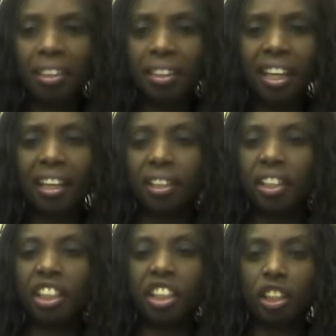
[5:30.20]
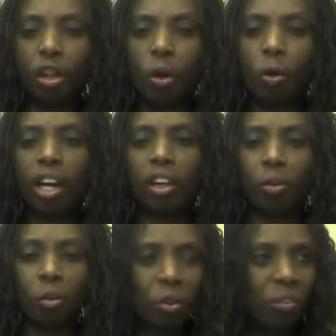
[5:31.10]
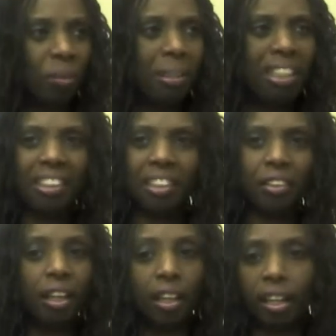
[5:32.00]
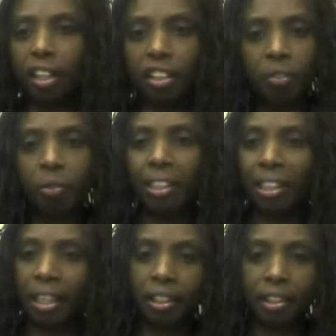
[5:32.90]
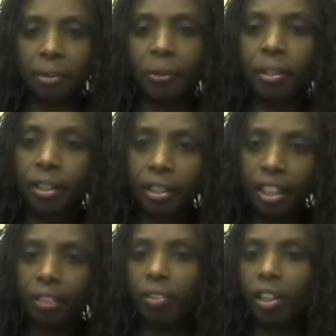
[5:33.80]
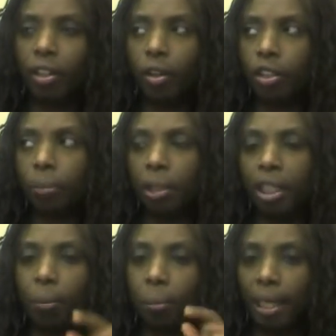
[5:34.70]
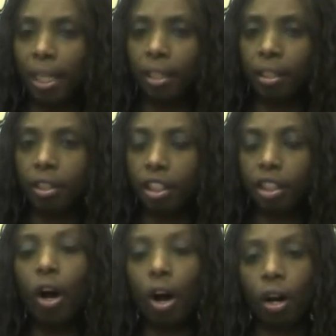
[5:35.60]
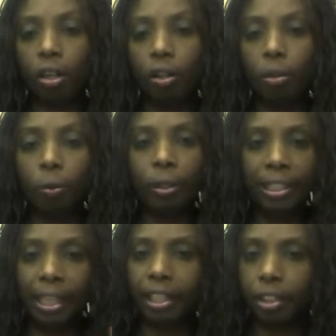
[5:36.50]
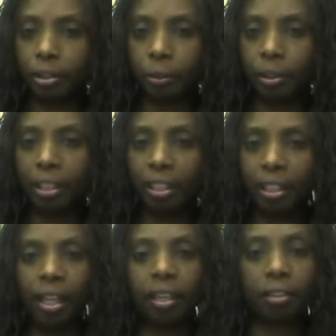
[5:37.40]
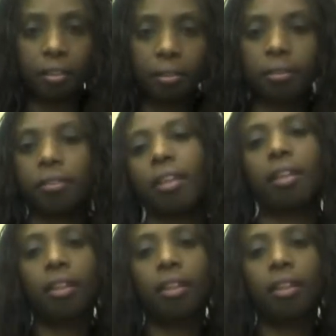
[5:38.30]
it's got like these slow, kind of groovy beats and not a lot of stuff you can dance to. This video, to me, the beat, the song, you can dance to. It's like dun,